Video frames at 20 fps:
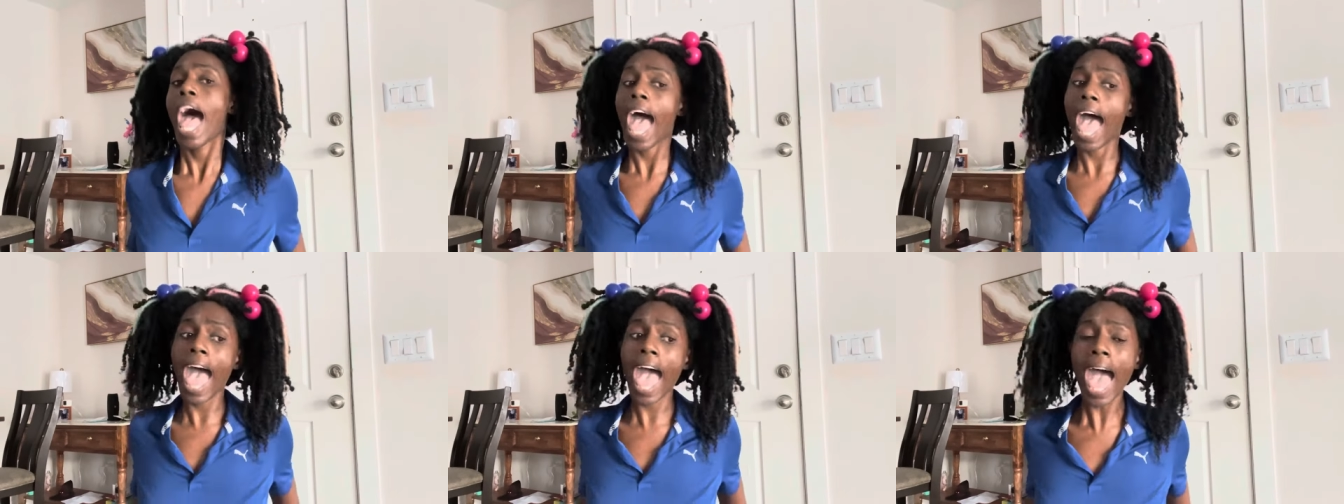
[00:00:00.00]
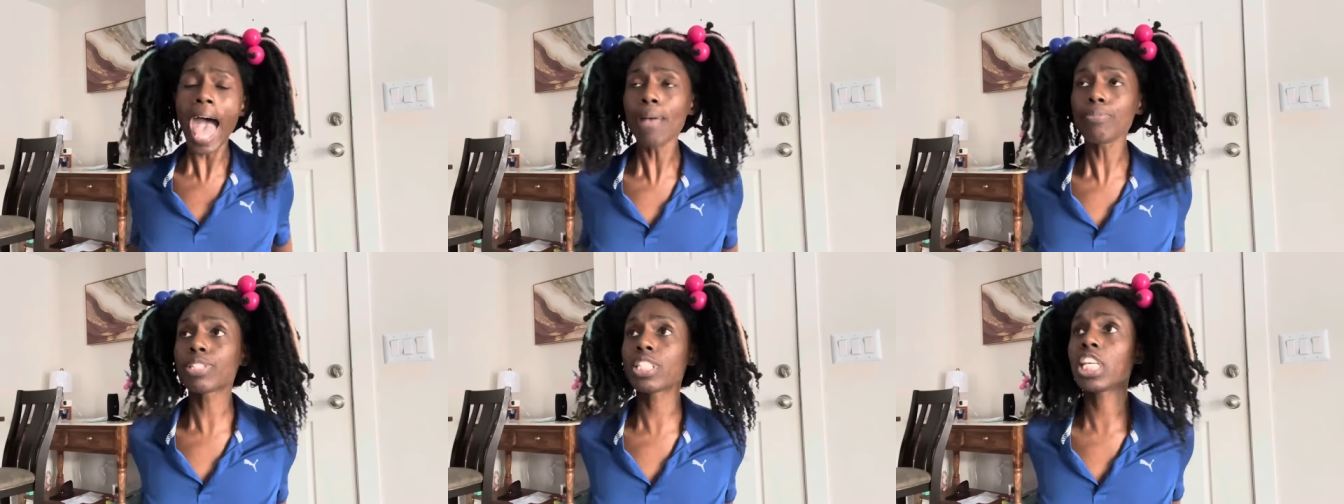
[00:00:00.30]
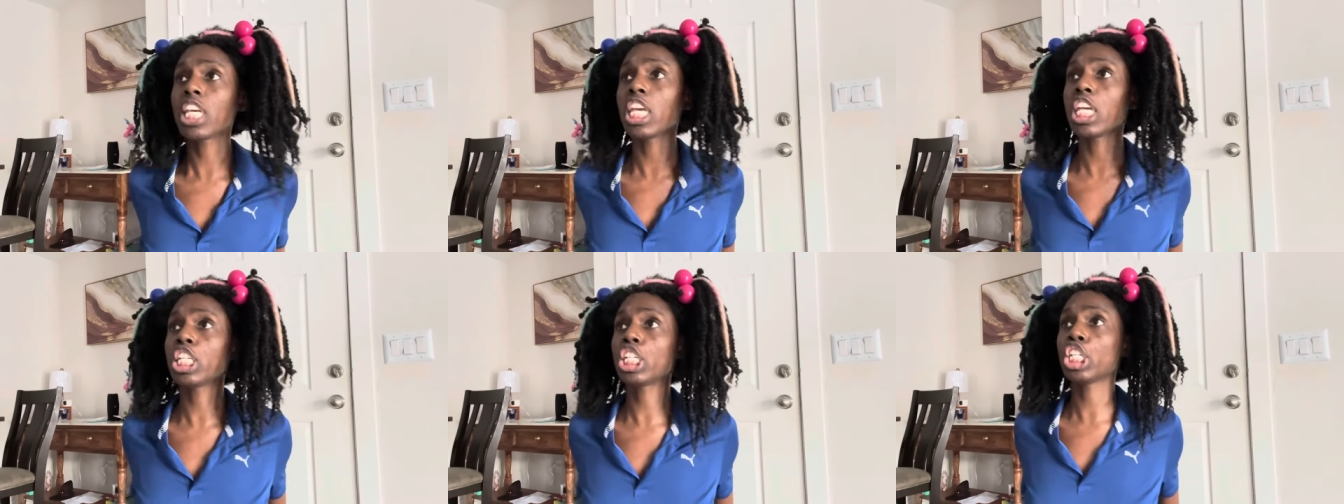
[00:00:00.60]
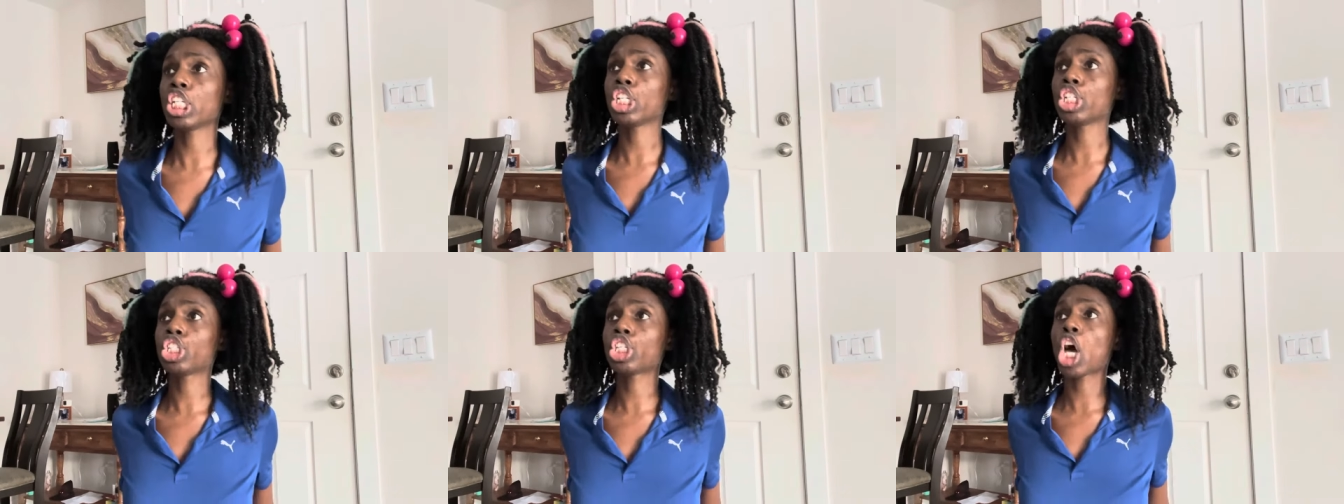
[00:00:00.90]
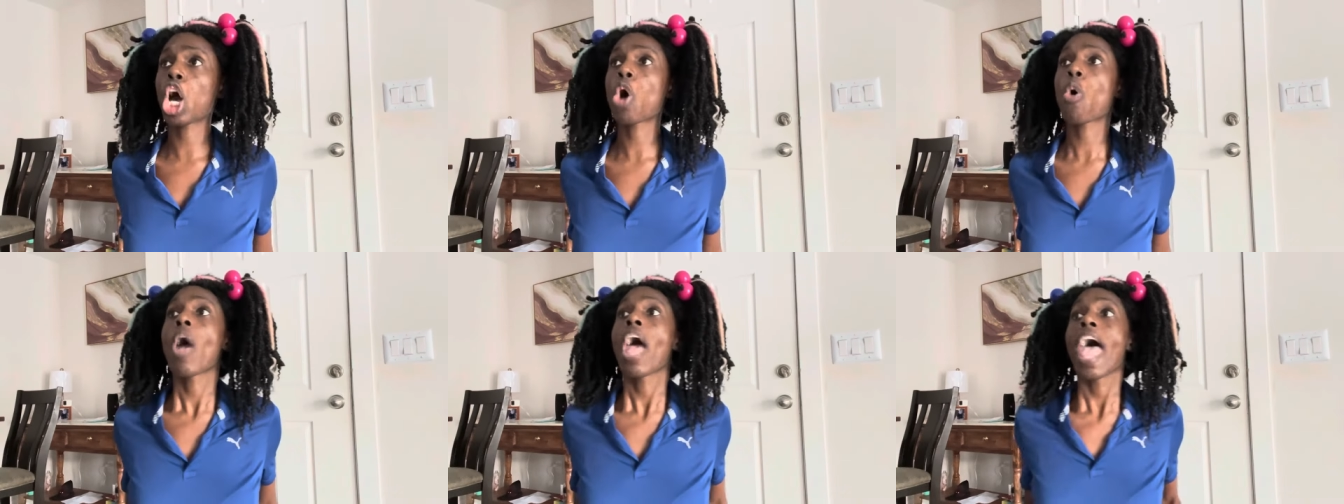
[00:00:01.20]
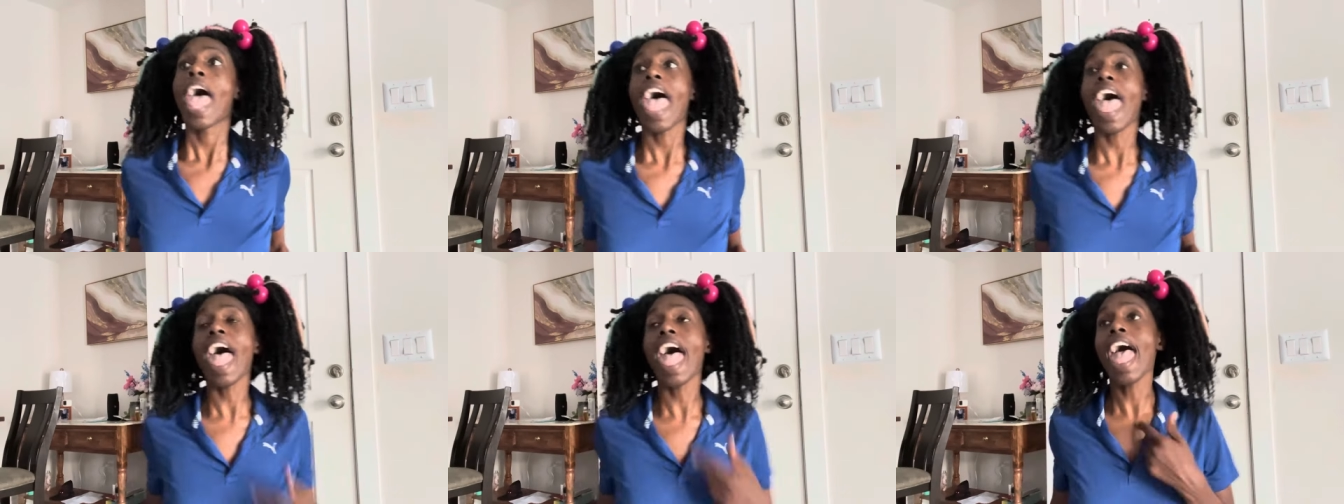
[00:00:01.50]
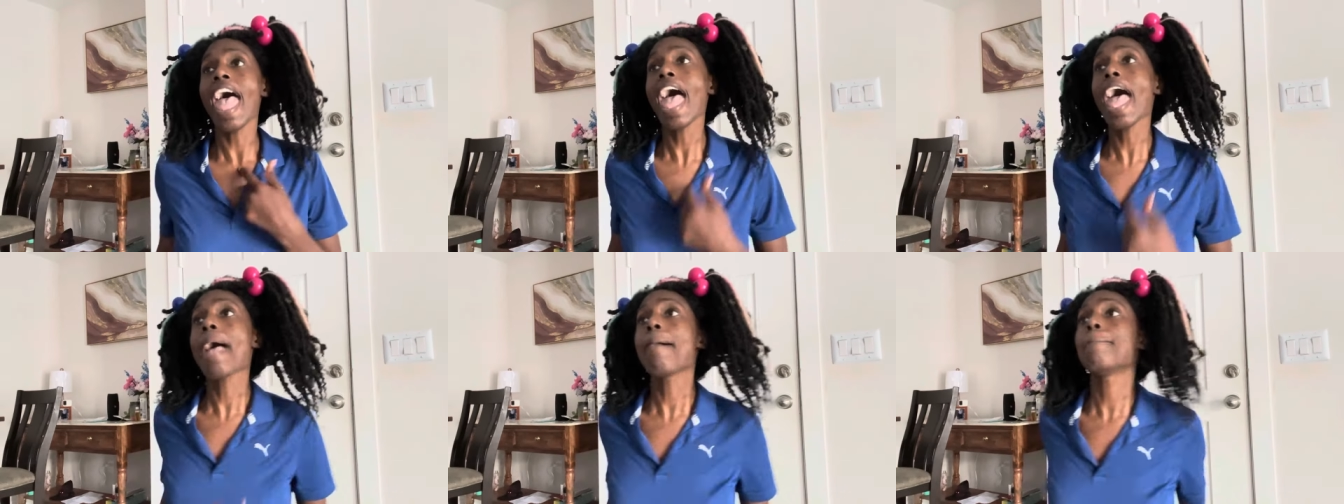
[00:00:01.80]
I'm 10 years old
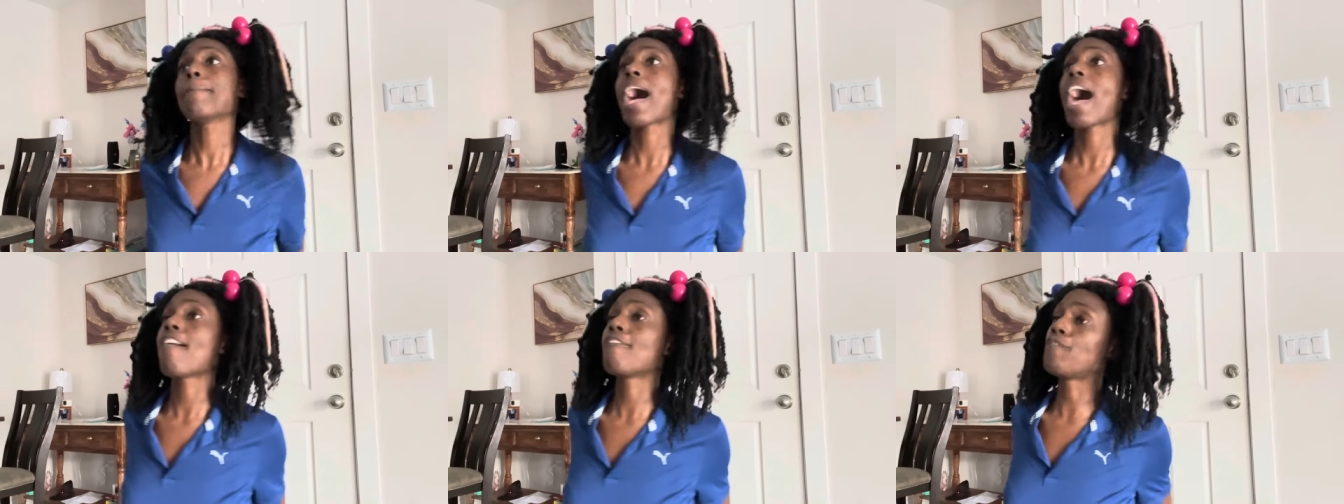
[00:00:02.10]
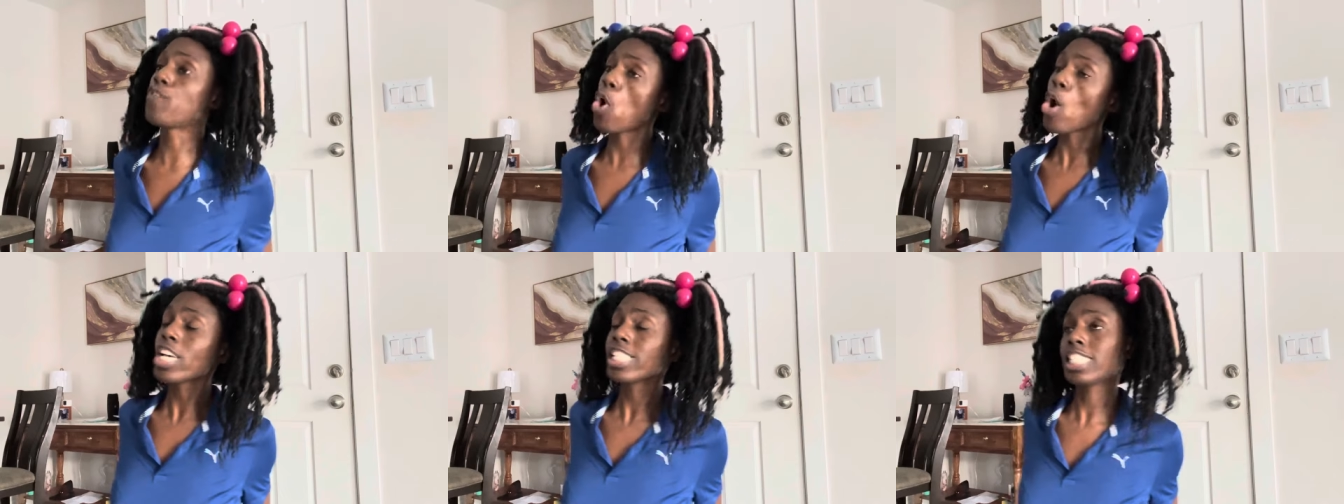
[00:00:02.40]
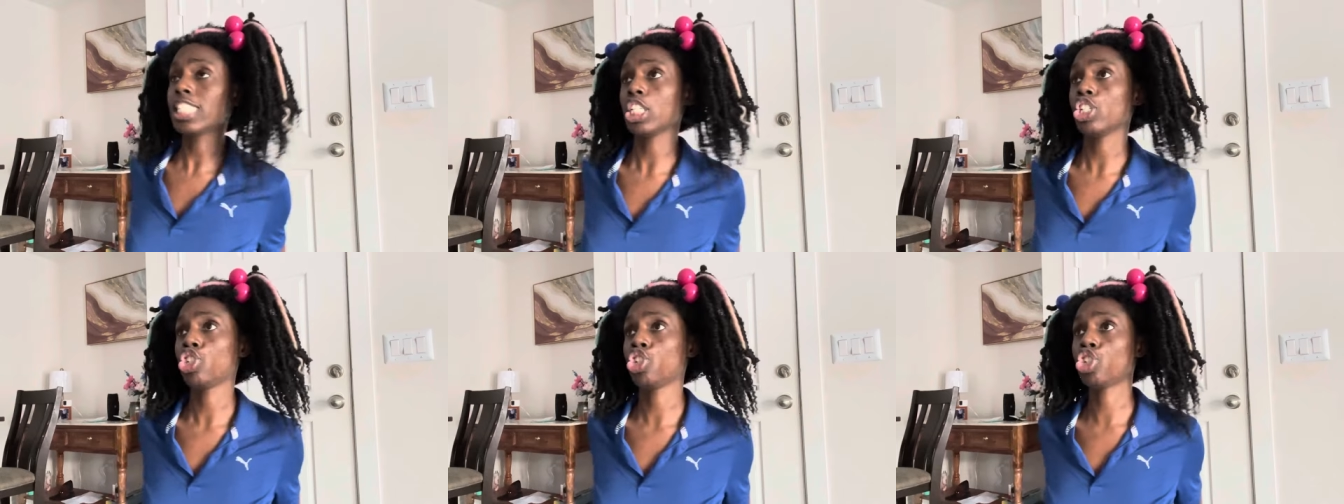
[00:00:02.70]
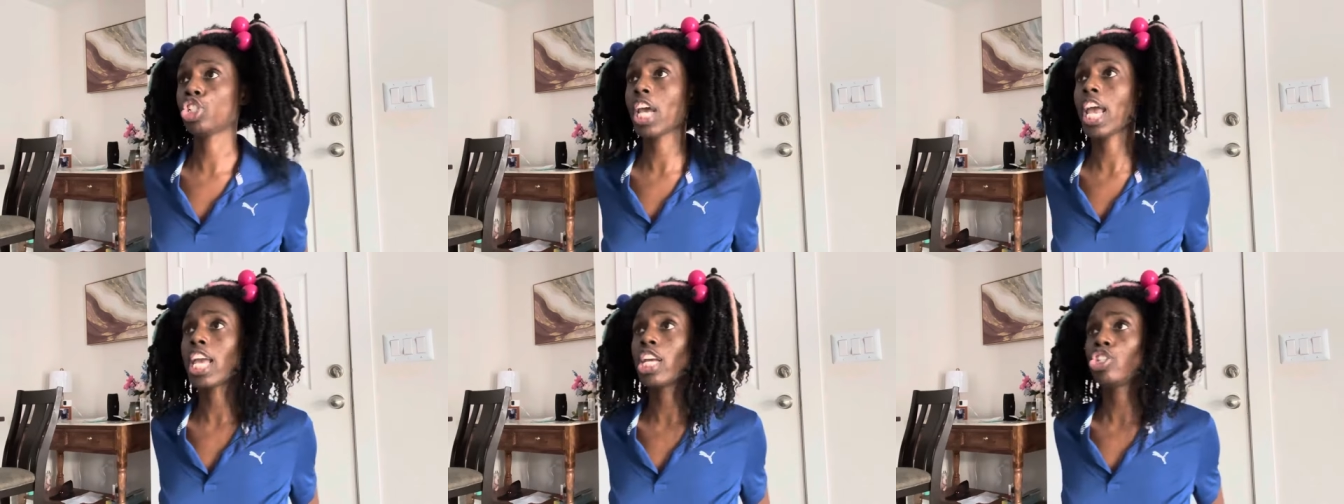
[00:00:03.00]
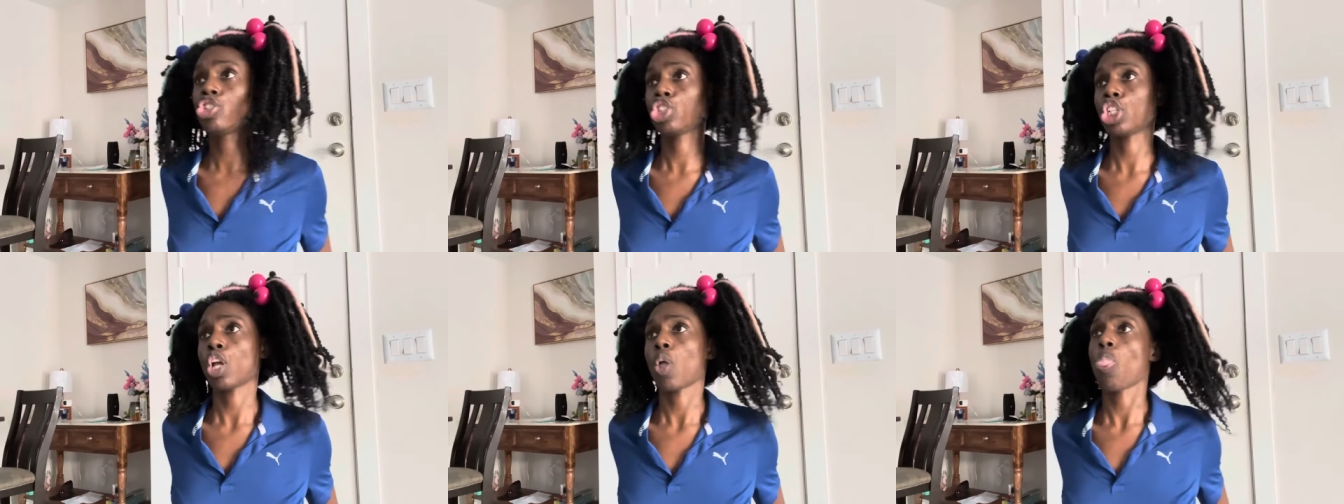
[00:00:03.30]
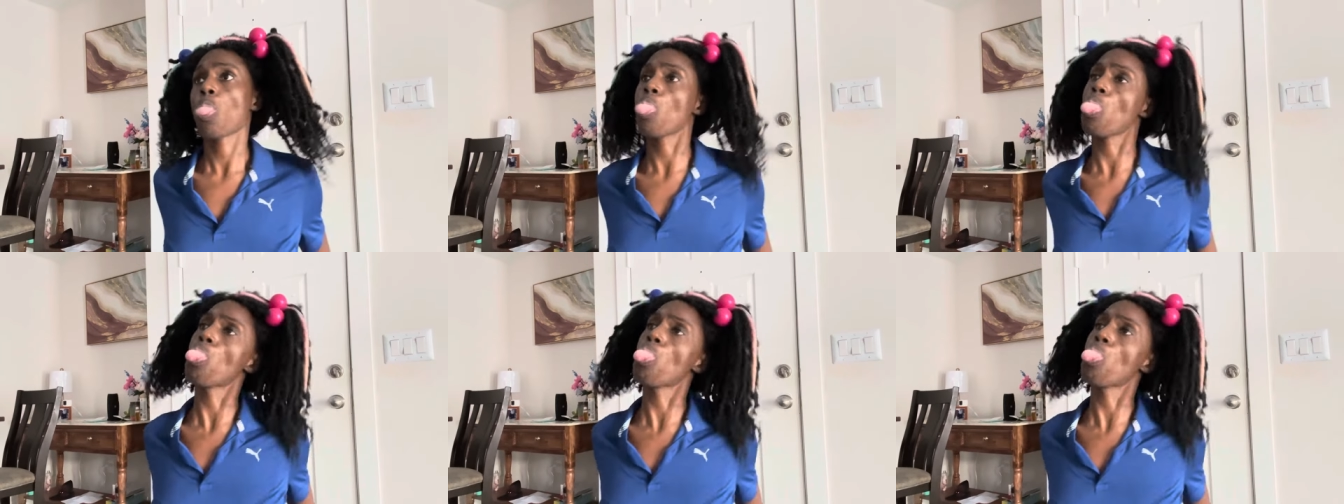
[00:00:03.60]
and my voice is changing.